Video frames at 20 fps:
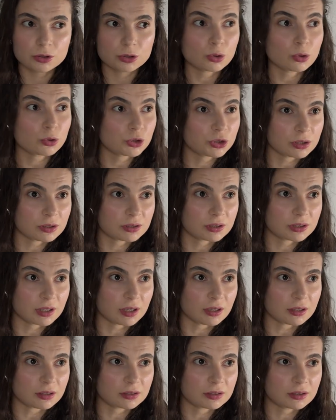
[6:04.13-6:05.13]
social
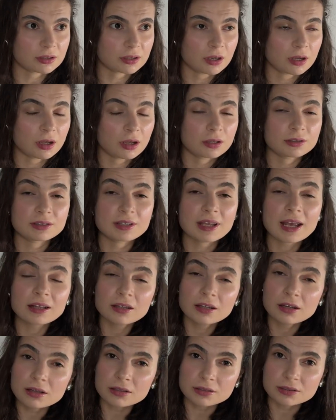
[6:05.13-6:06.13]
skills,
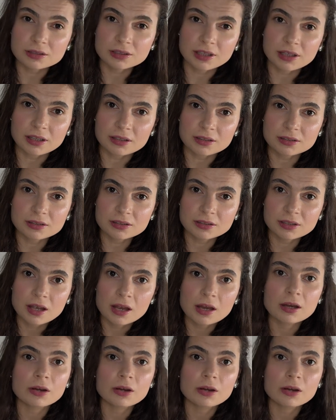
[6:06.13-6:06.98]
technical skills?